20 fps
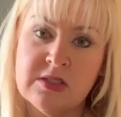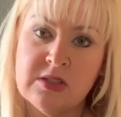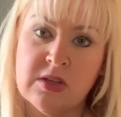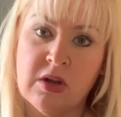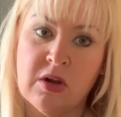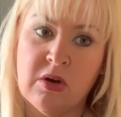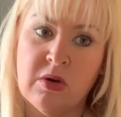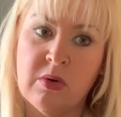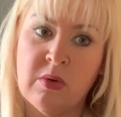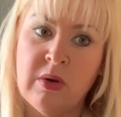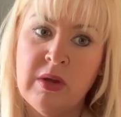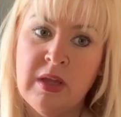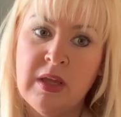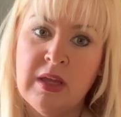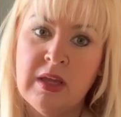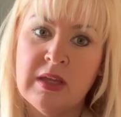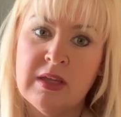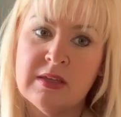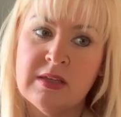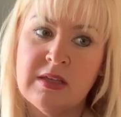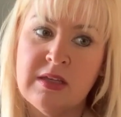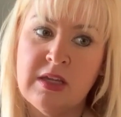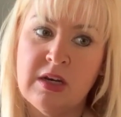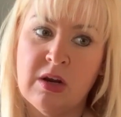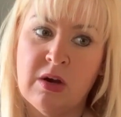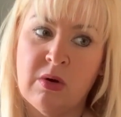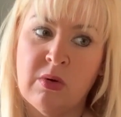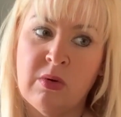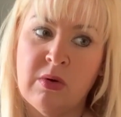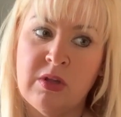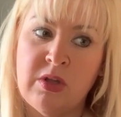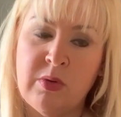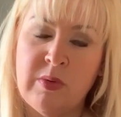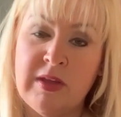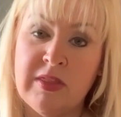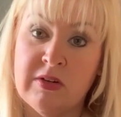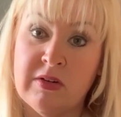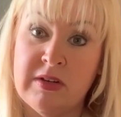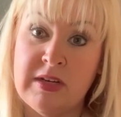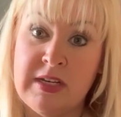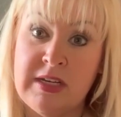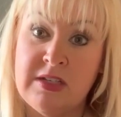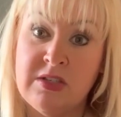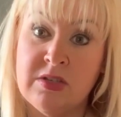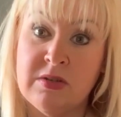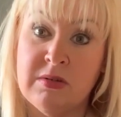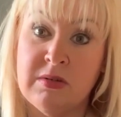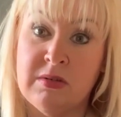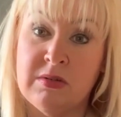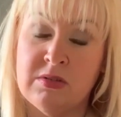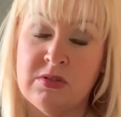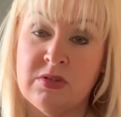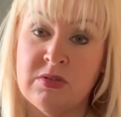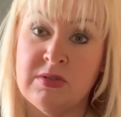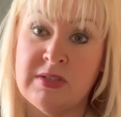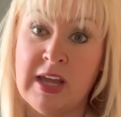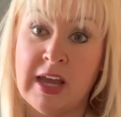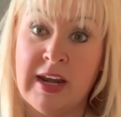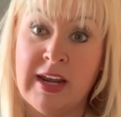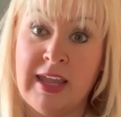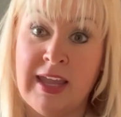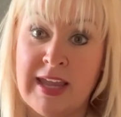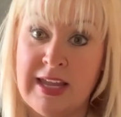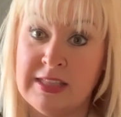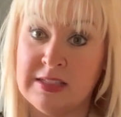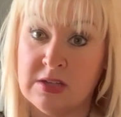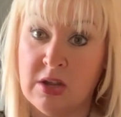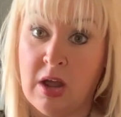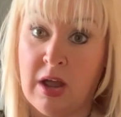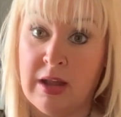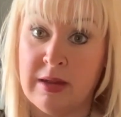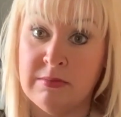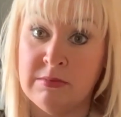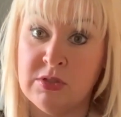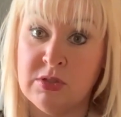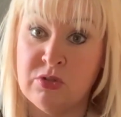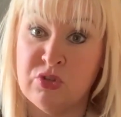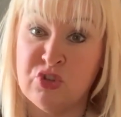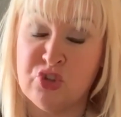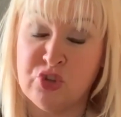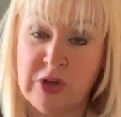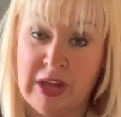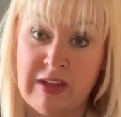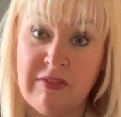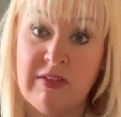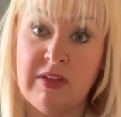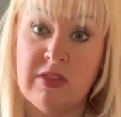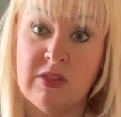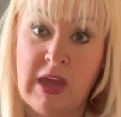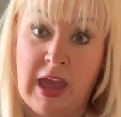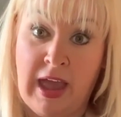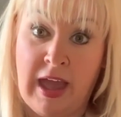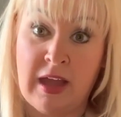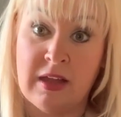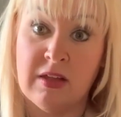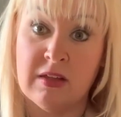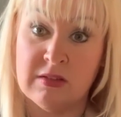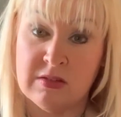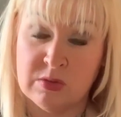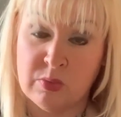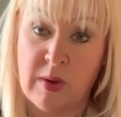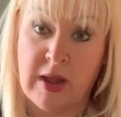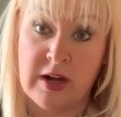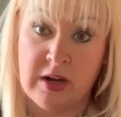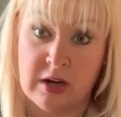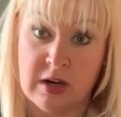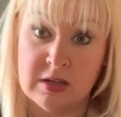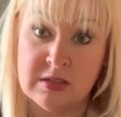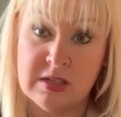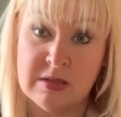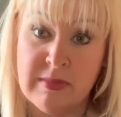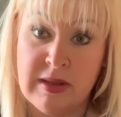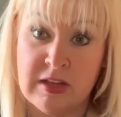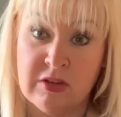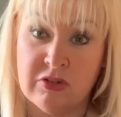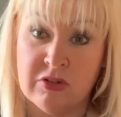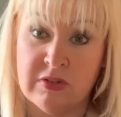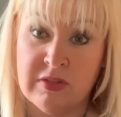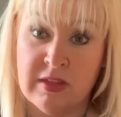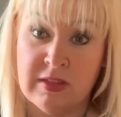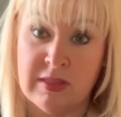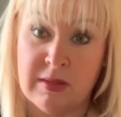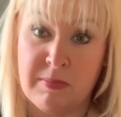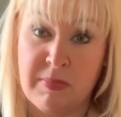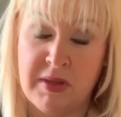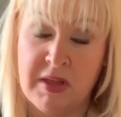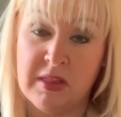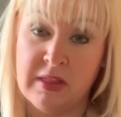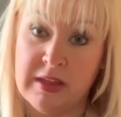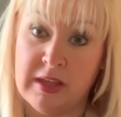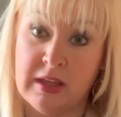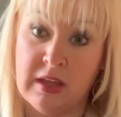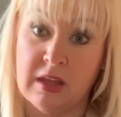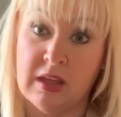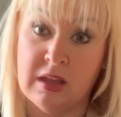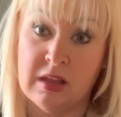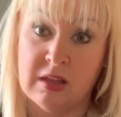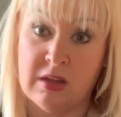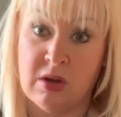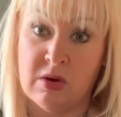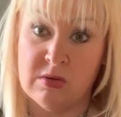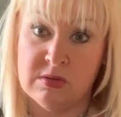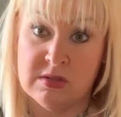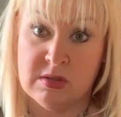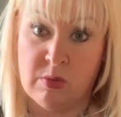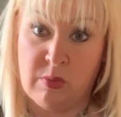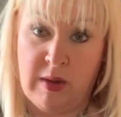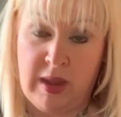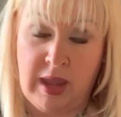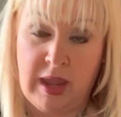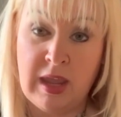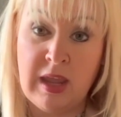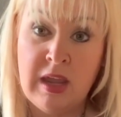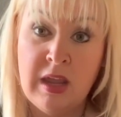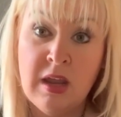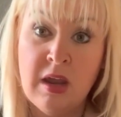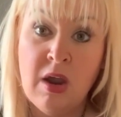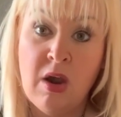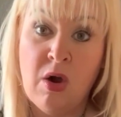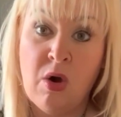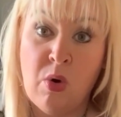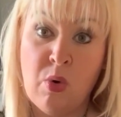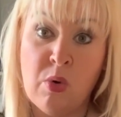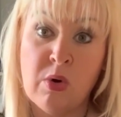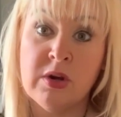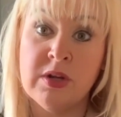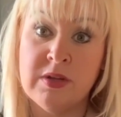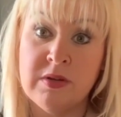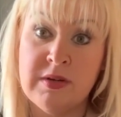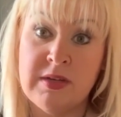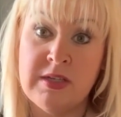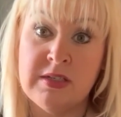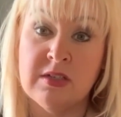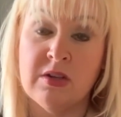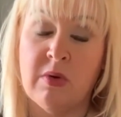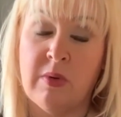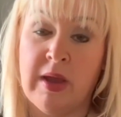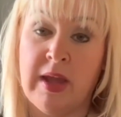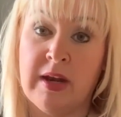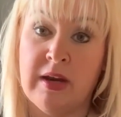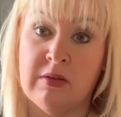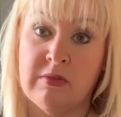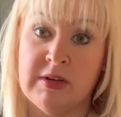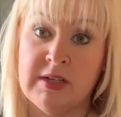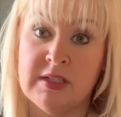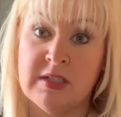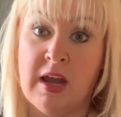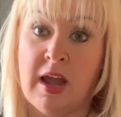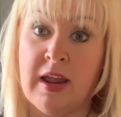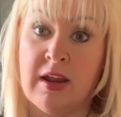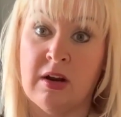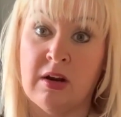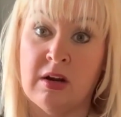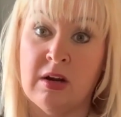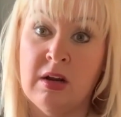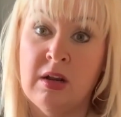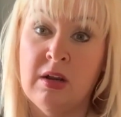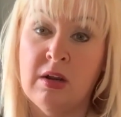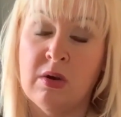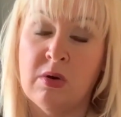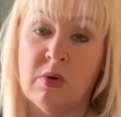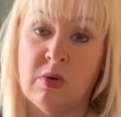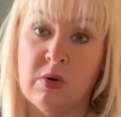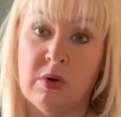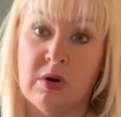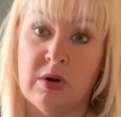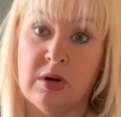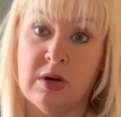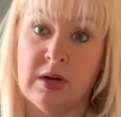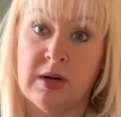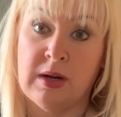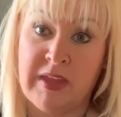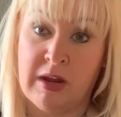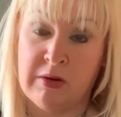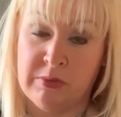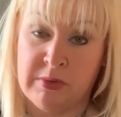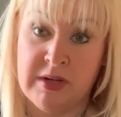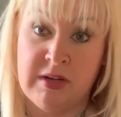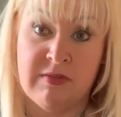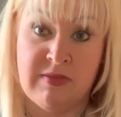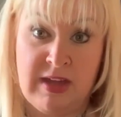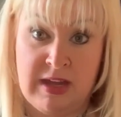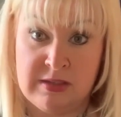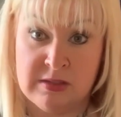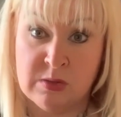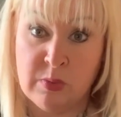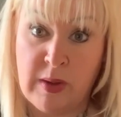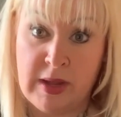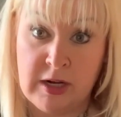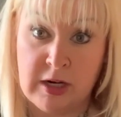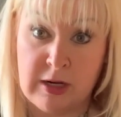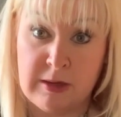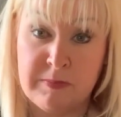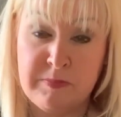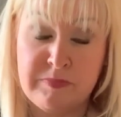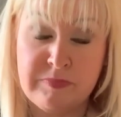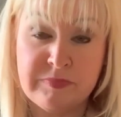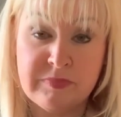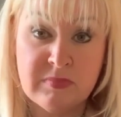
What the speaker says: so, you either need to dedicate time to shaving that sweater to make sure that the pilling goes away, or you need to go ahead and retire or get rid of that sweater,